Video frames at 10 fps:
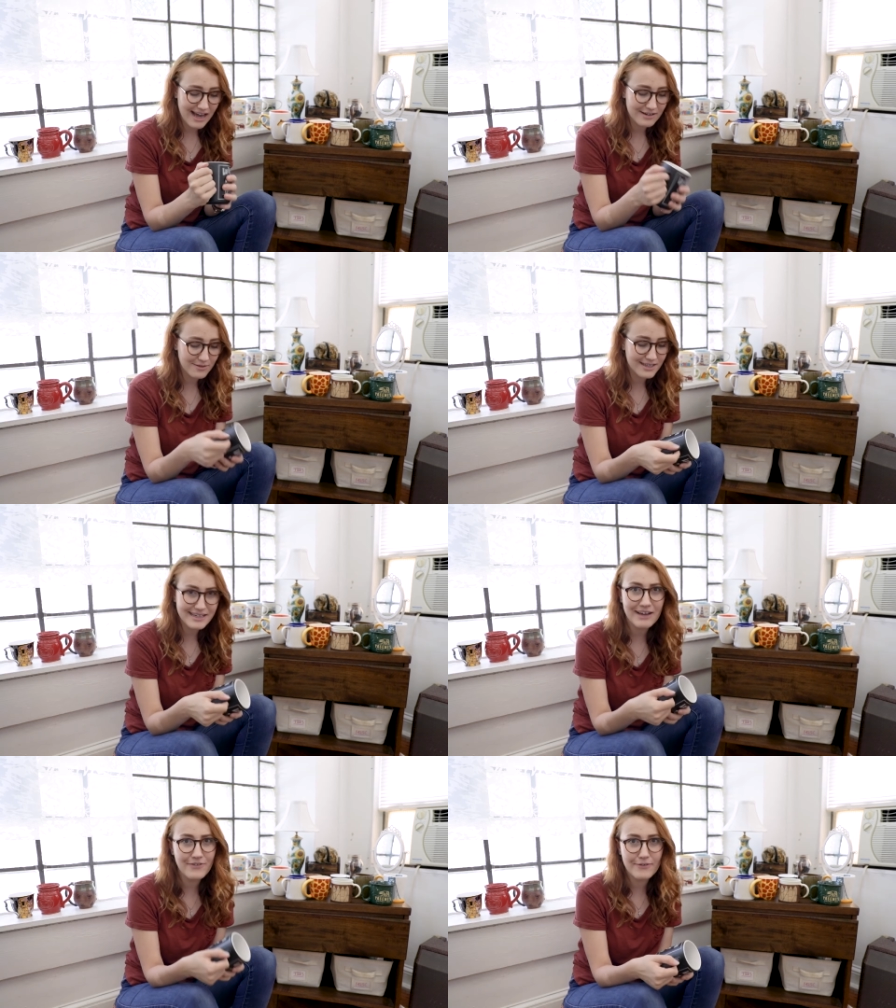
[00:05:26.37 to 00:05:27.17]
I don't
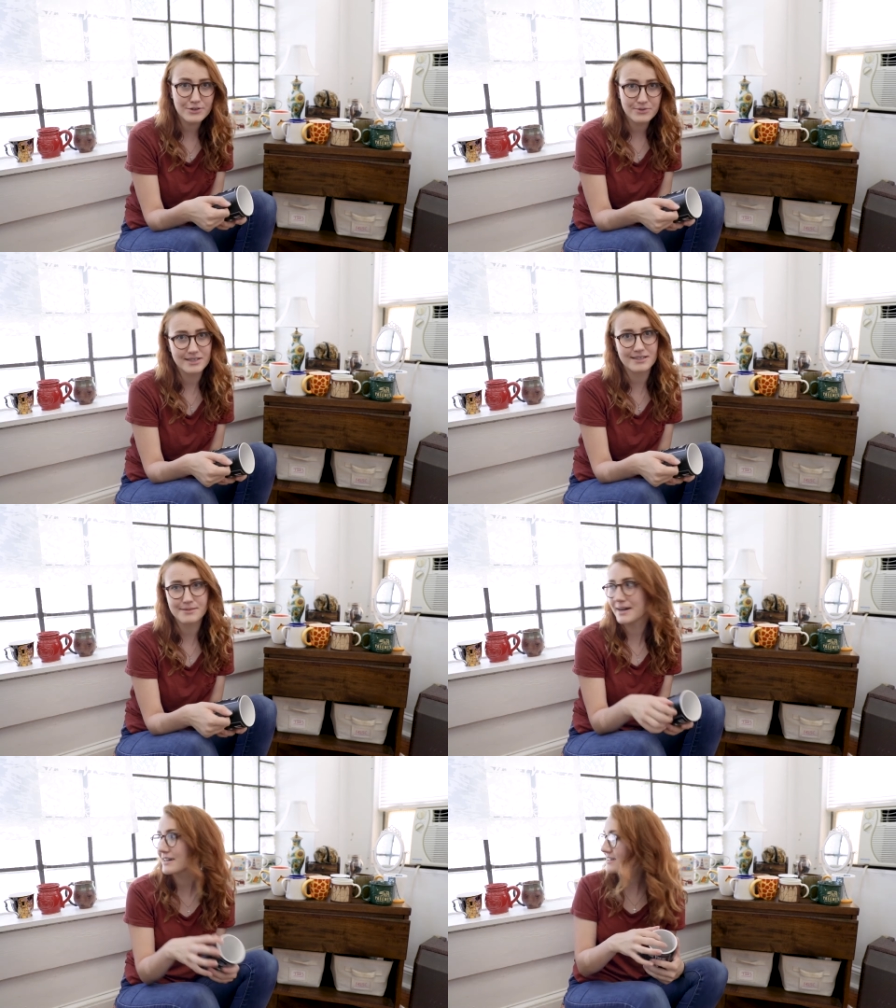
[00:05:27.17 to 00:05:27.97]
think I've ever used
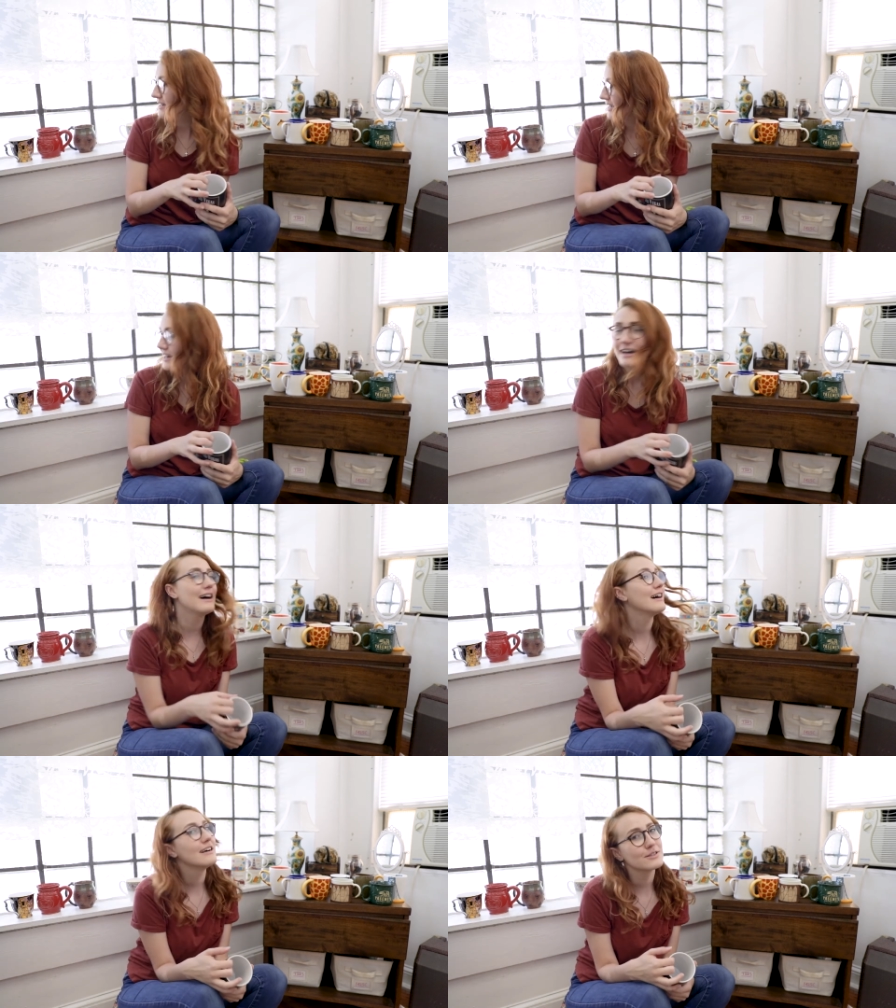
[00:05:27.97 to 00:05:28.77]
this mug,
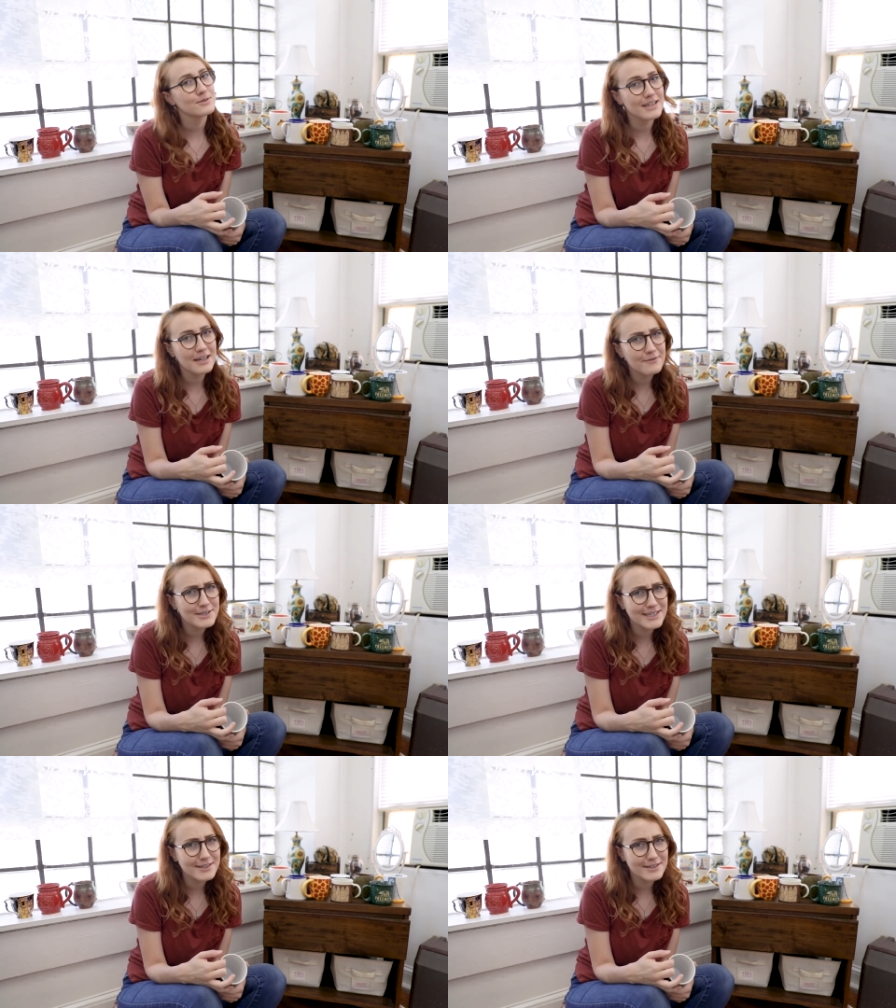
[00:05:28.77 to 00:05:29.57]
so it's kind of
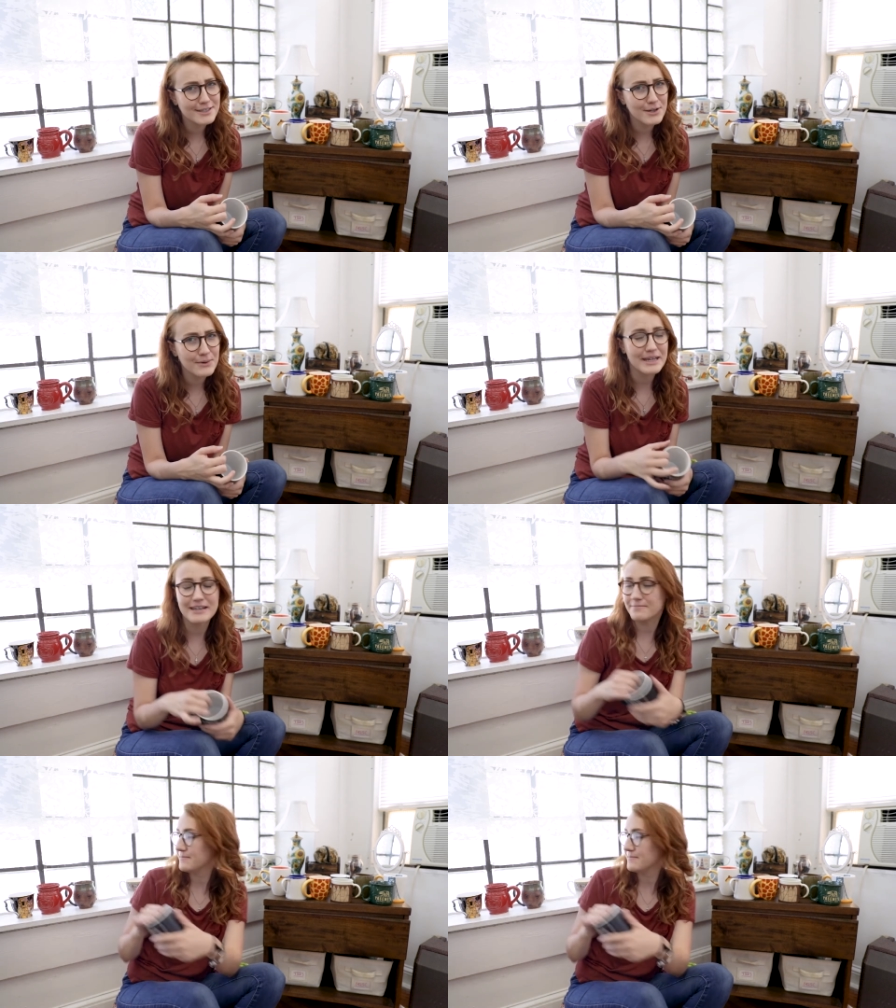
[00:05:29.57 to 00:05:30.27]
ridiculous to own it.